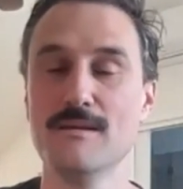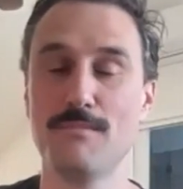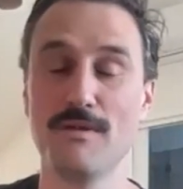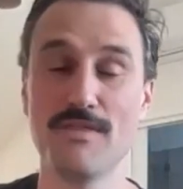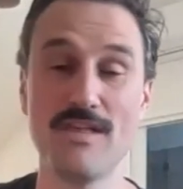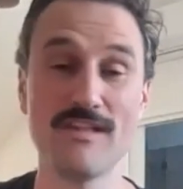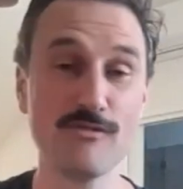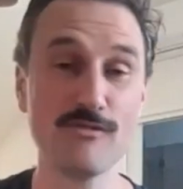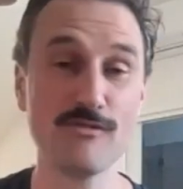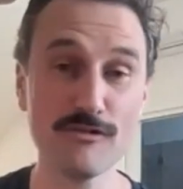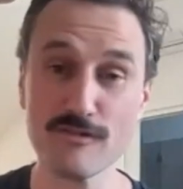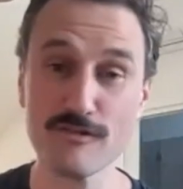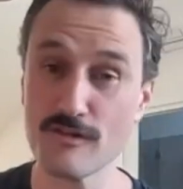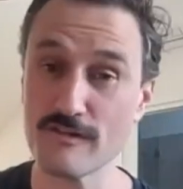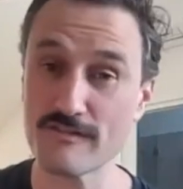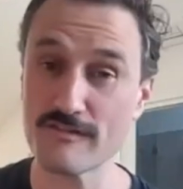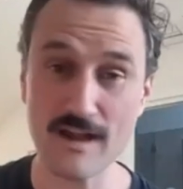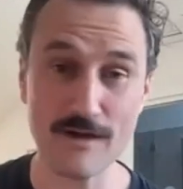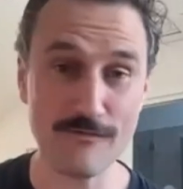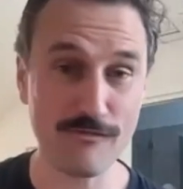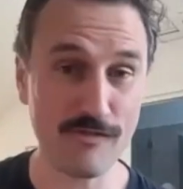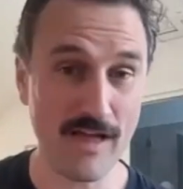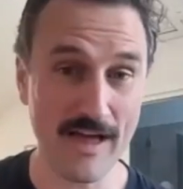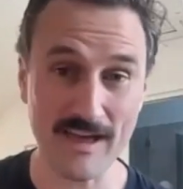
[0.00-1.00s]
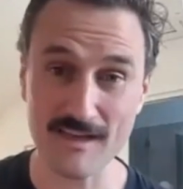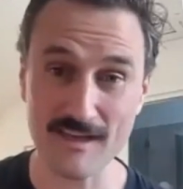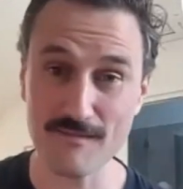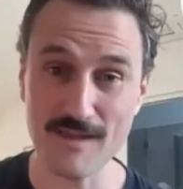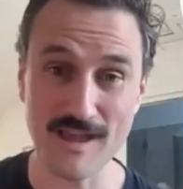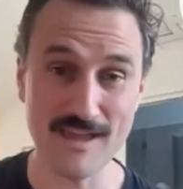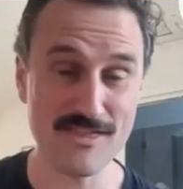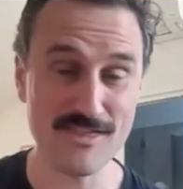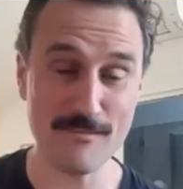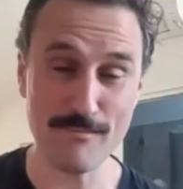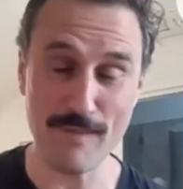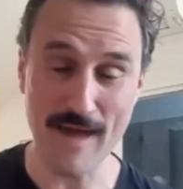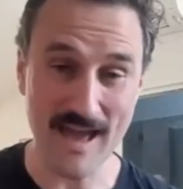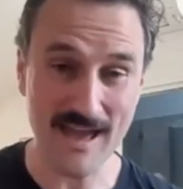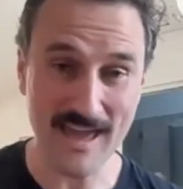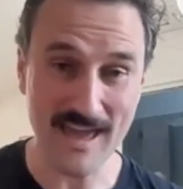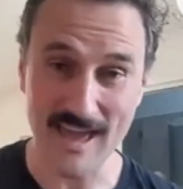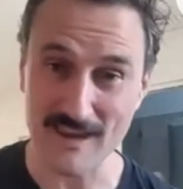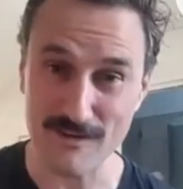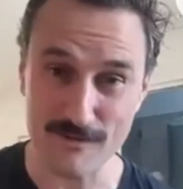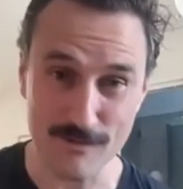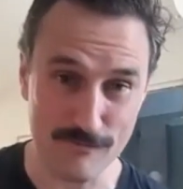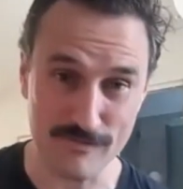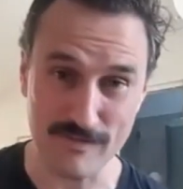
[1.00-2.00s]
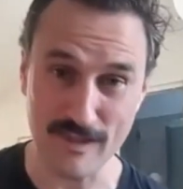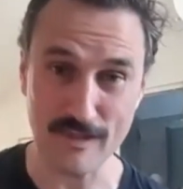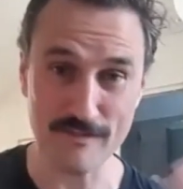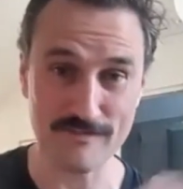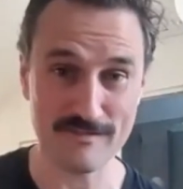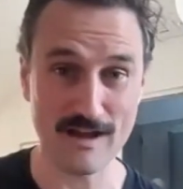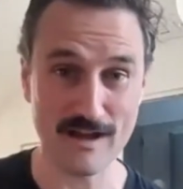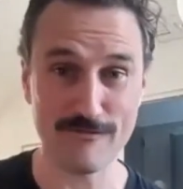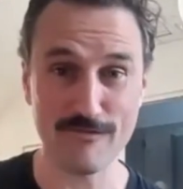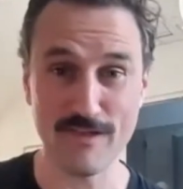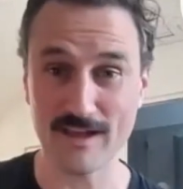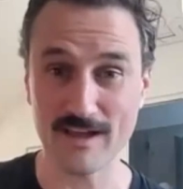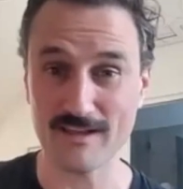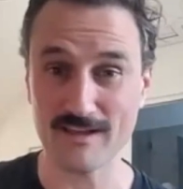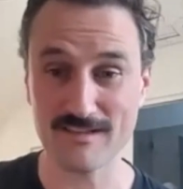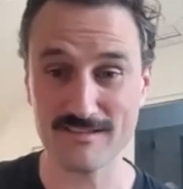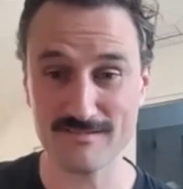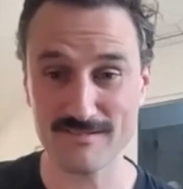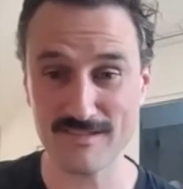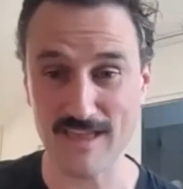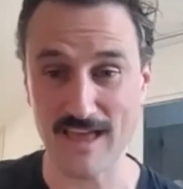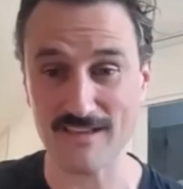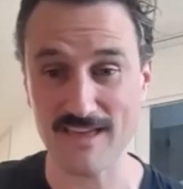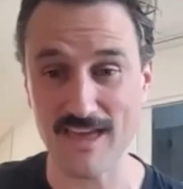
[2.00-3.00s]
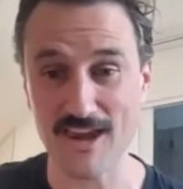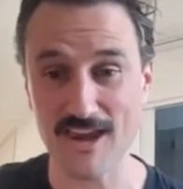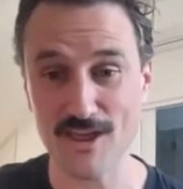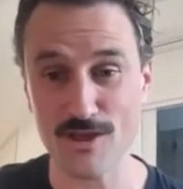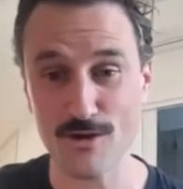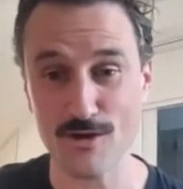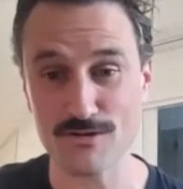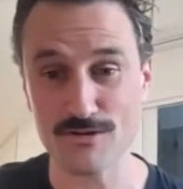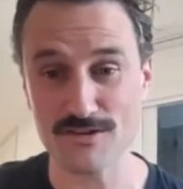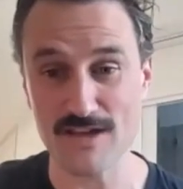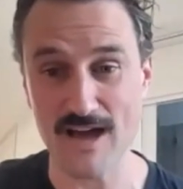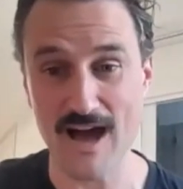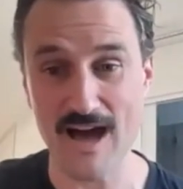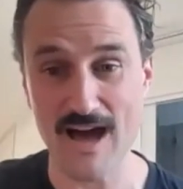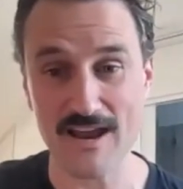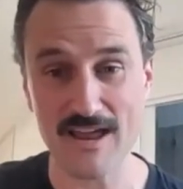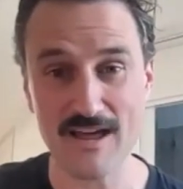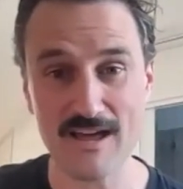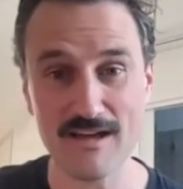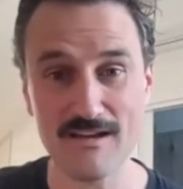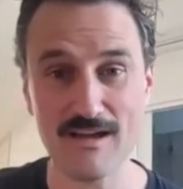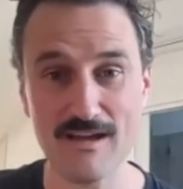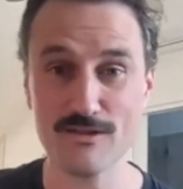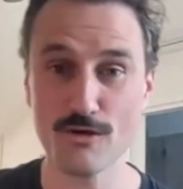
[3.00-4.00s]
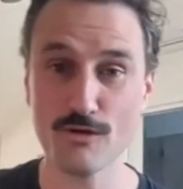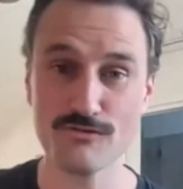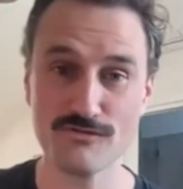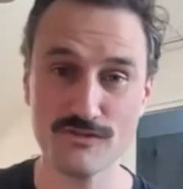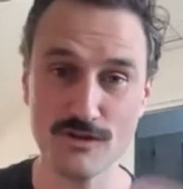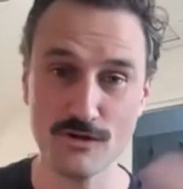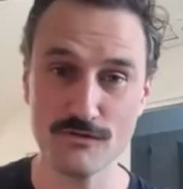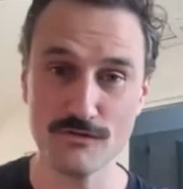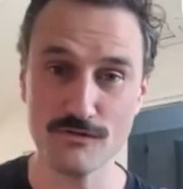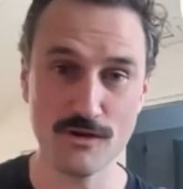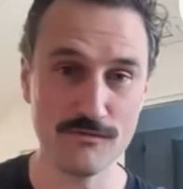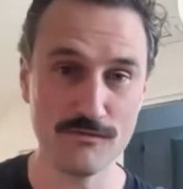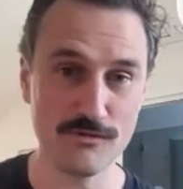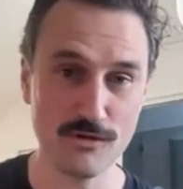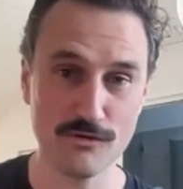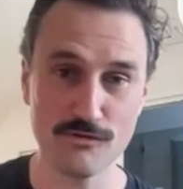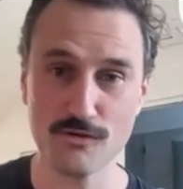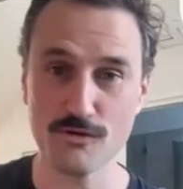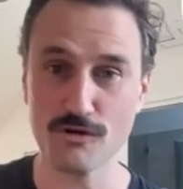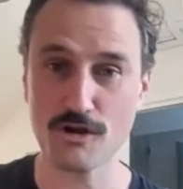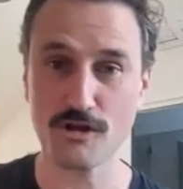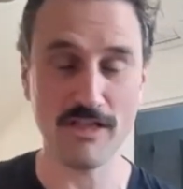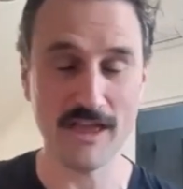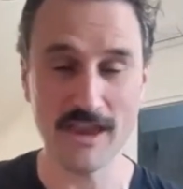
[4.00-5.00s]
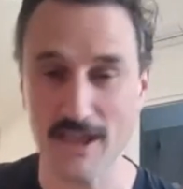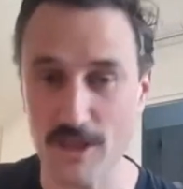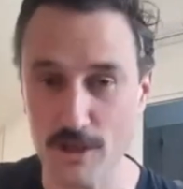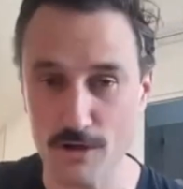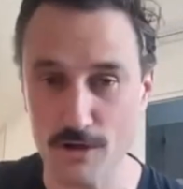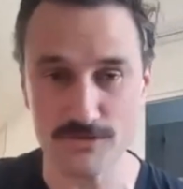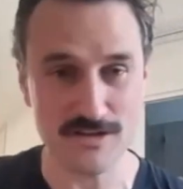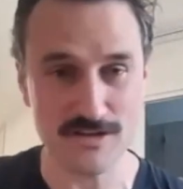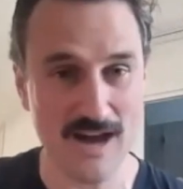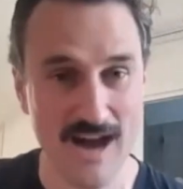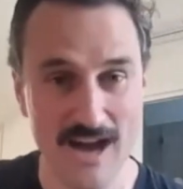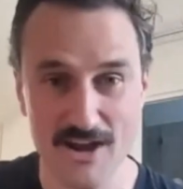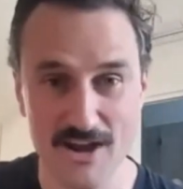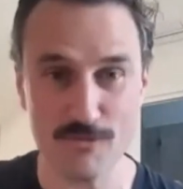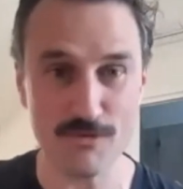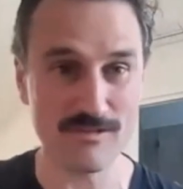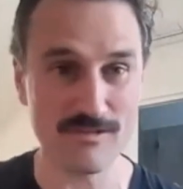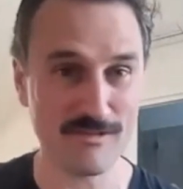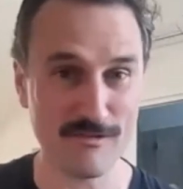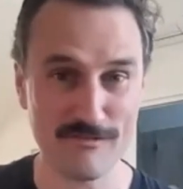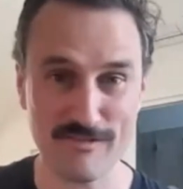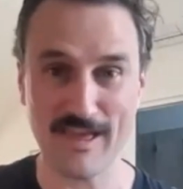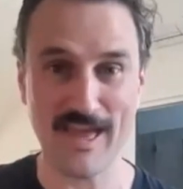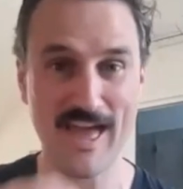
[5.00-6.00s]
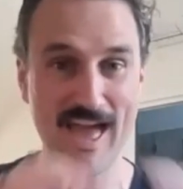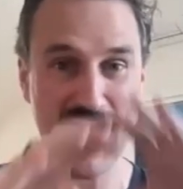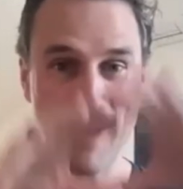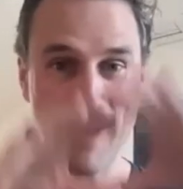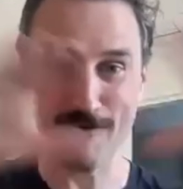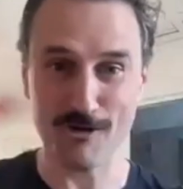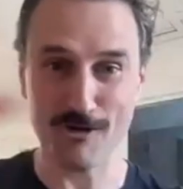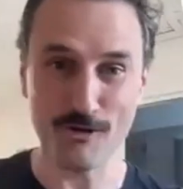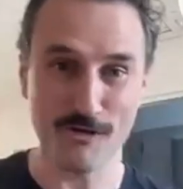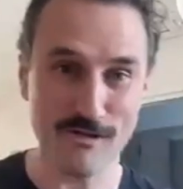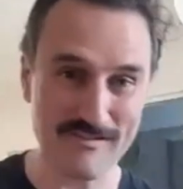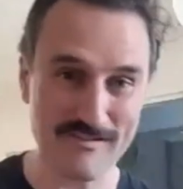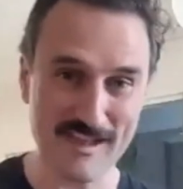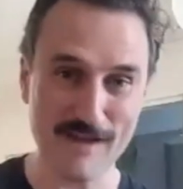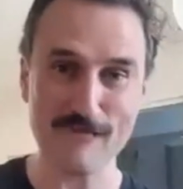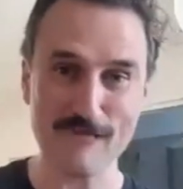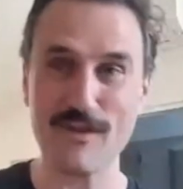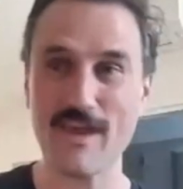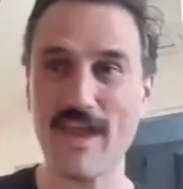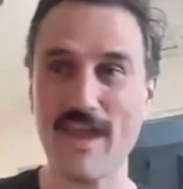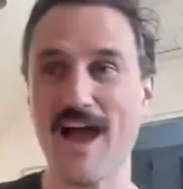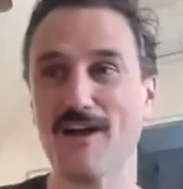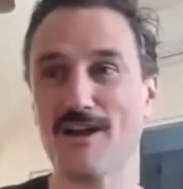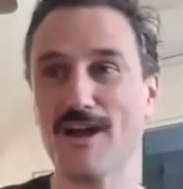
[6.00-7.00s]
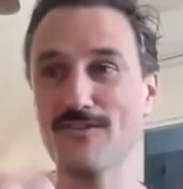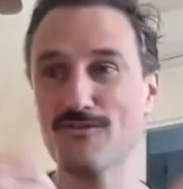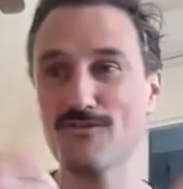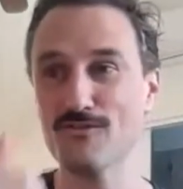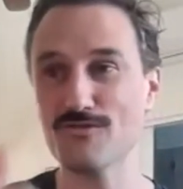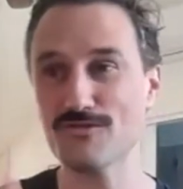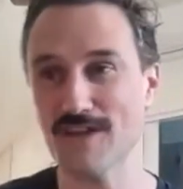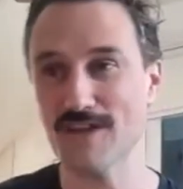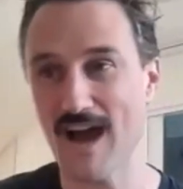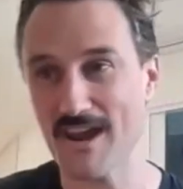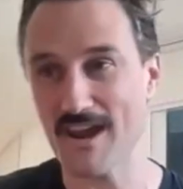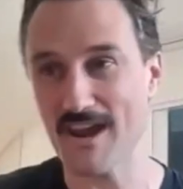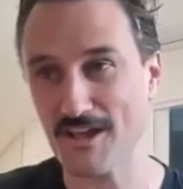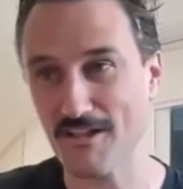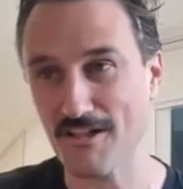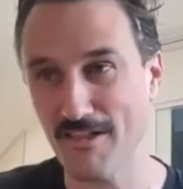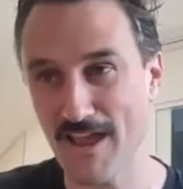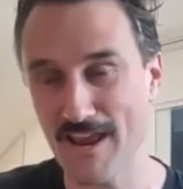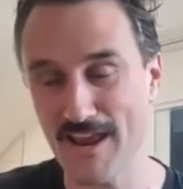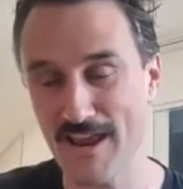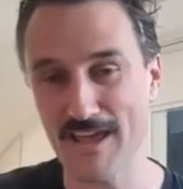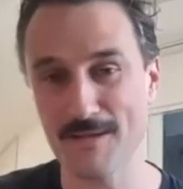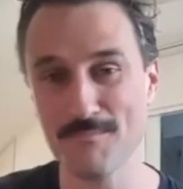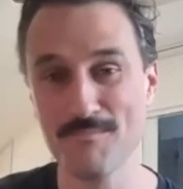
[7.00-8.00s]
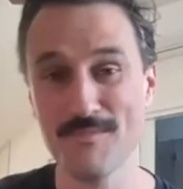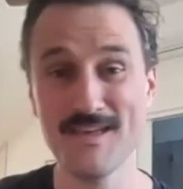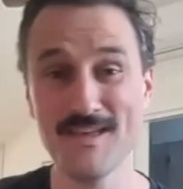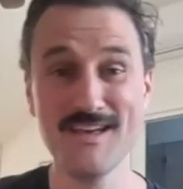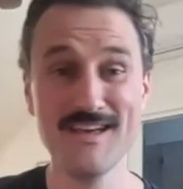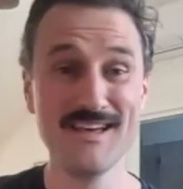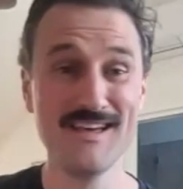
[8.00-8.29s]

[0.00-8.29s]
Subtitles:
But there's also stuff like in the back end of sales stuff, like getting your data and you're cleaning your data and sort of saying, hey, I've got all this stuff here. How can I do data cleaning?